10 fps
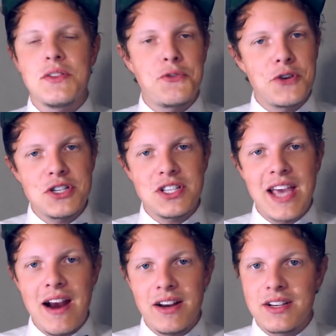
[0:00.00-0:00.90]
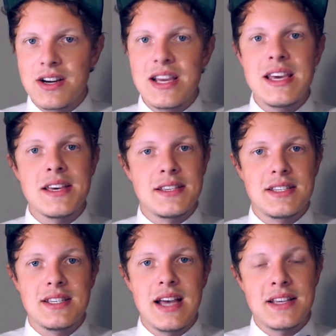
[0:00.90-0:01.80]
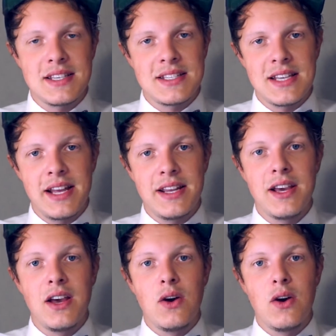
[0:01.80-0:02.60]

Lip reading: So the first character is, as I said,